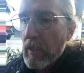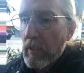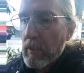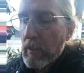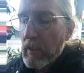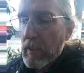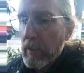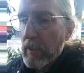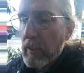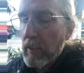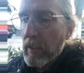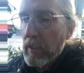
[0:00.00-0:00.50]

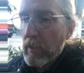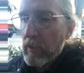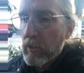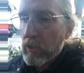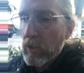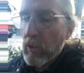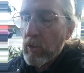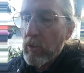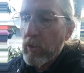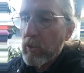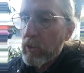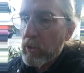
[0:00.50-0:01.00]
the
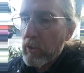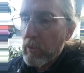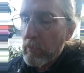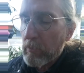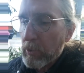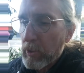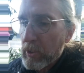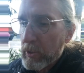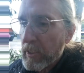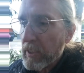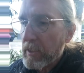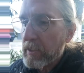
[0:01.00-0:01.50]
solution
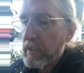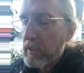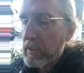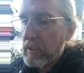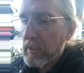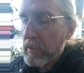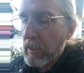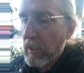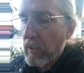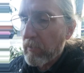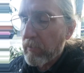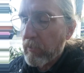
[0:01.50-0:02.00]
presents
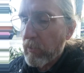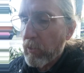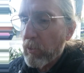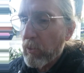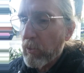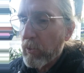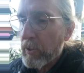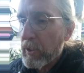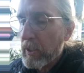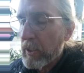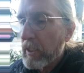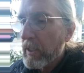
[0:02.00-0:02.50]
itself, or
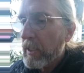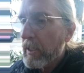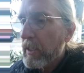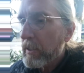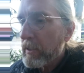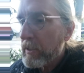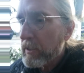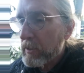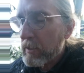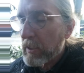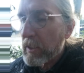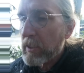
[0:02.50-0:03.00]
the
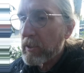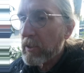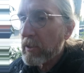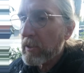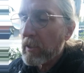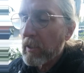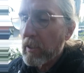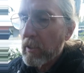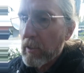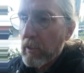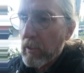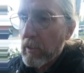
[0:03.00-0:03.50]
decision
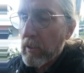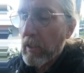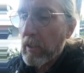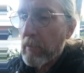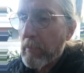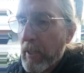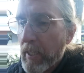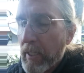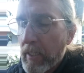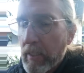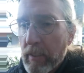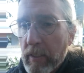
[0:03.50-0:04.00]
that you're going to
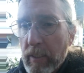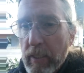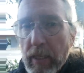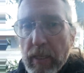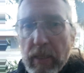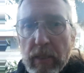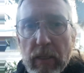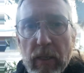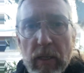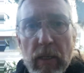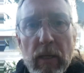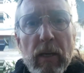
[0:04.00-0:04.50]
make in the
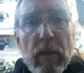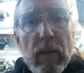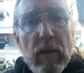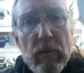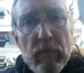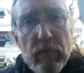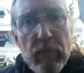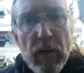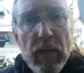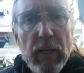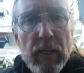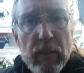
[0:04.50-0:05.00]
end
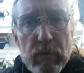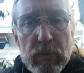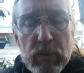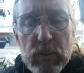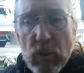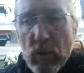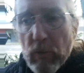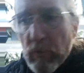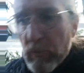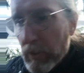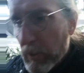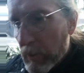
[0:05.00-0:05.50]
finally
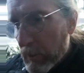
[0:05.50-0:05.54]
resolves